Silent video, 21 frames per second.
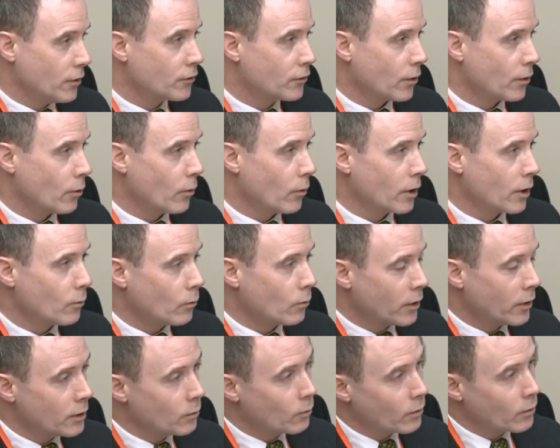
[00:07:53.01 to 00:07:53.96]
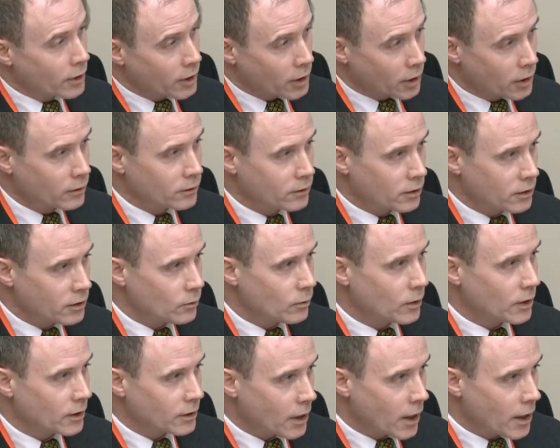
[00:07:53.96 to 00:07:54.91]
So we're, we're, we're in a continual
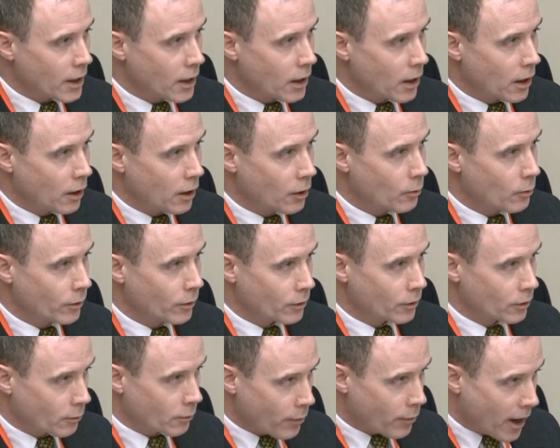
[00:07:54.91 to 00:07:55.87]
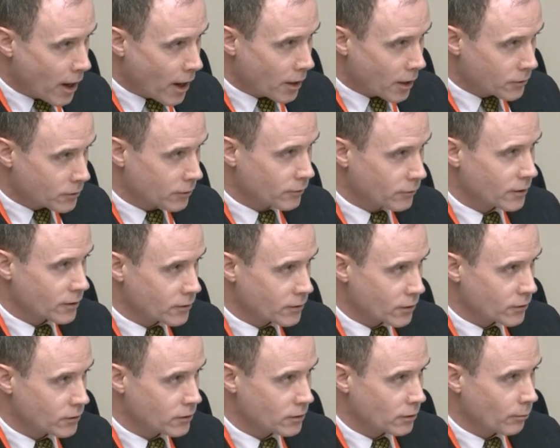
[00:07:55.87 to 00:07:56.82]
dialogue with other parts of the
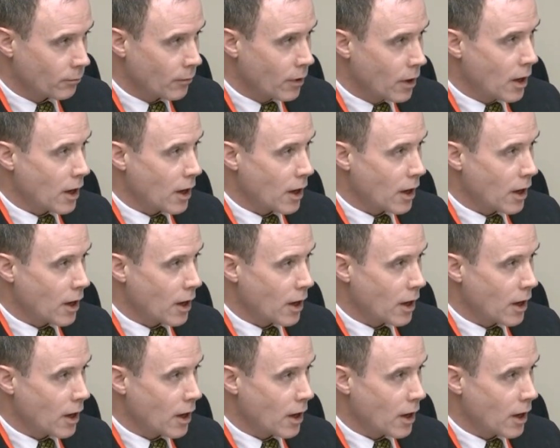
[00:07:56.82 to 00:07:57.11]
system